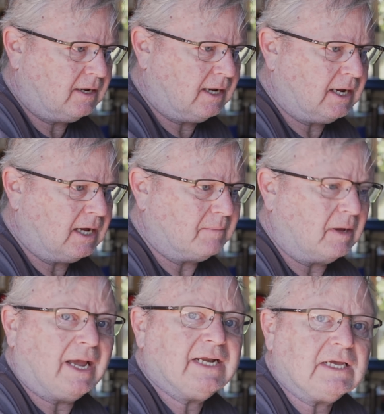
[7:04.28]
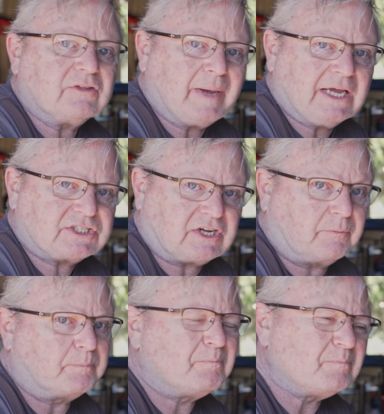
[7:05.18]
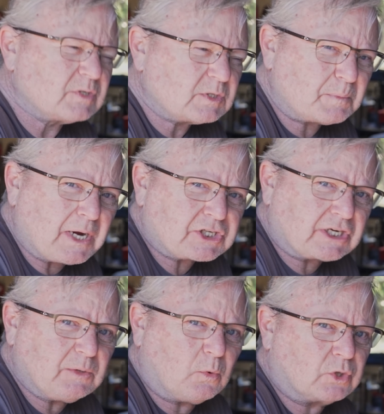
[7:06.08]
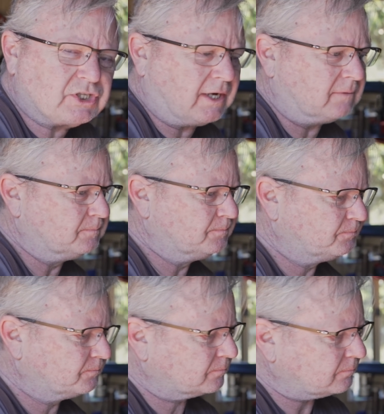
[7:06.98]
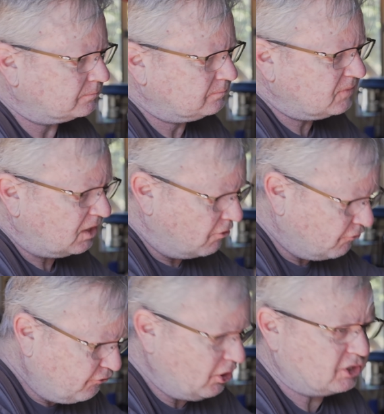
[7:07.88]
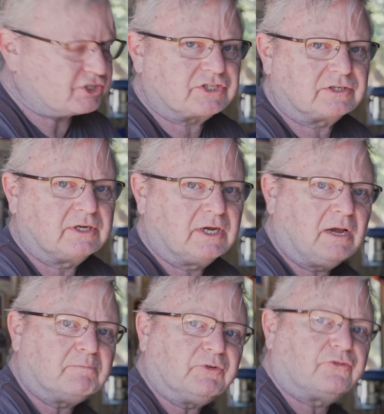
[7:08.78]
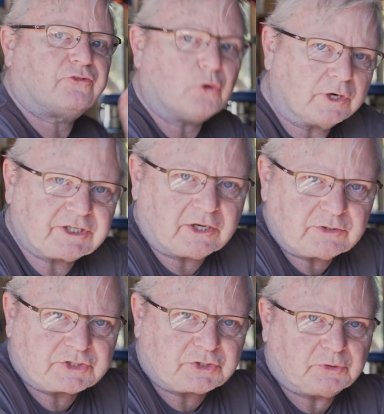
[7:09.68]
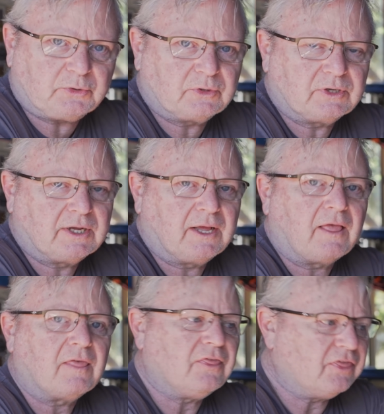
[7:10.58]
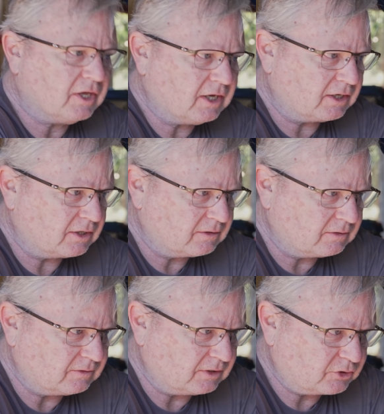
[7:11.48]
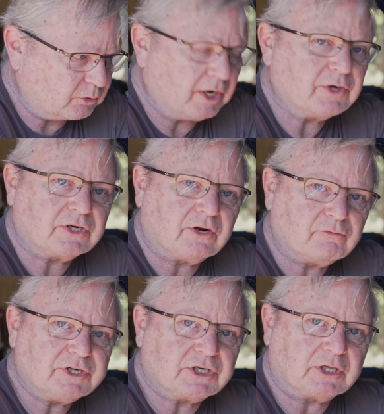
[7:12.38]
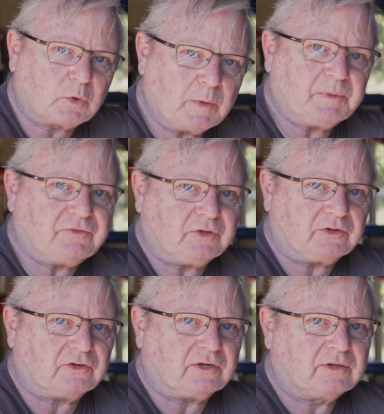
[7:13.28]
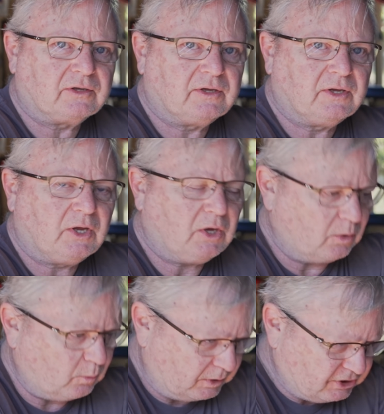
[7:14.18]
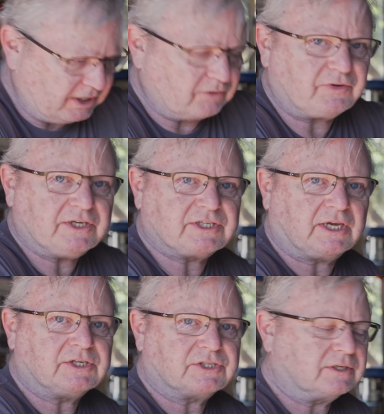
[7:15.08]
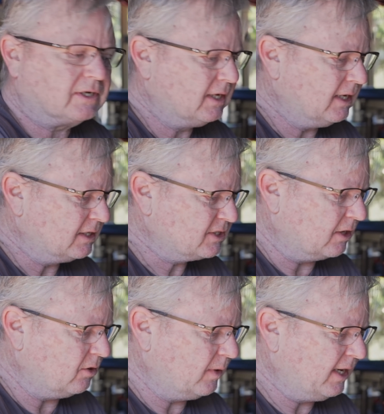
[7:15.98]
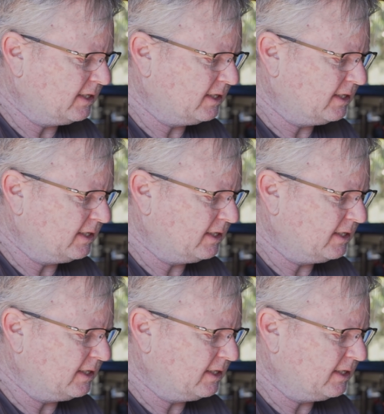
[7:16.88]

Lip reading: of the bad stuff, especially water, first, before it goes to the Toyota original equipment filter, which then feeds the engine. So